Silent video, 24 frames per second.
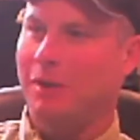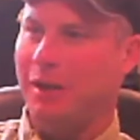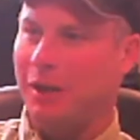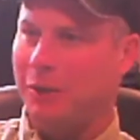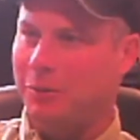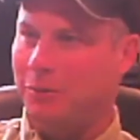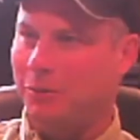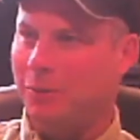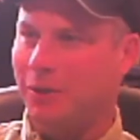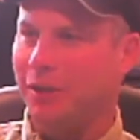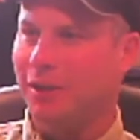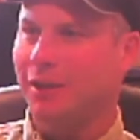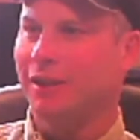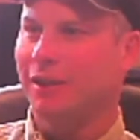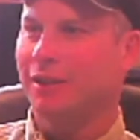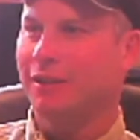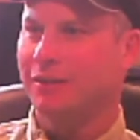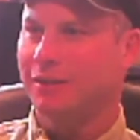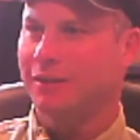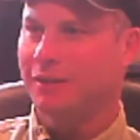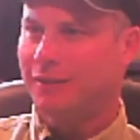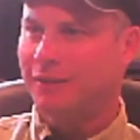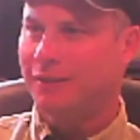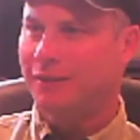equity
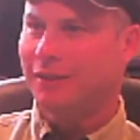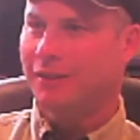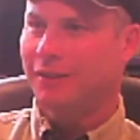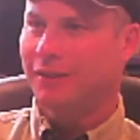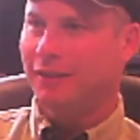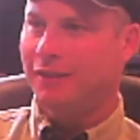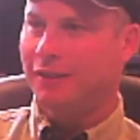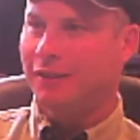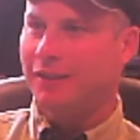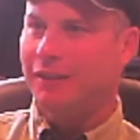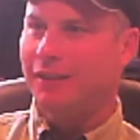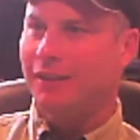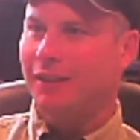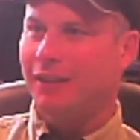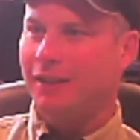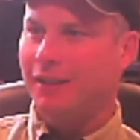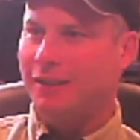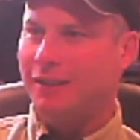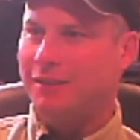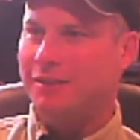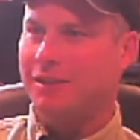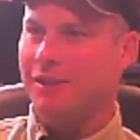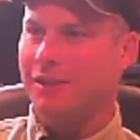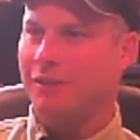
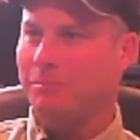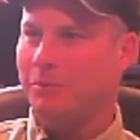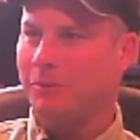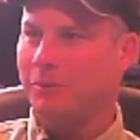and stuff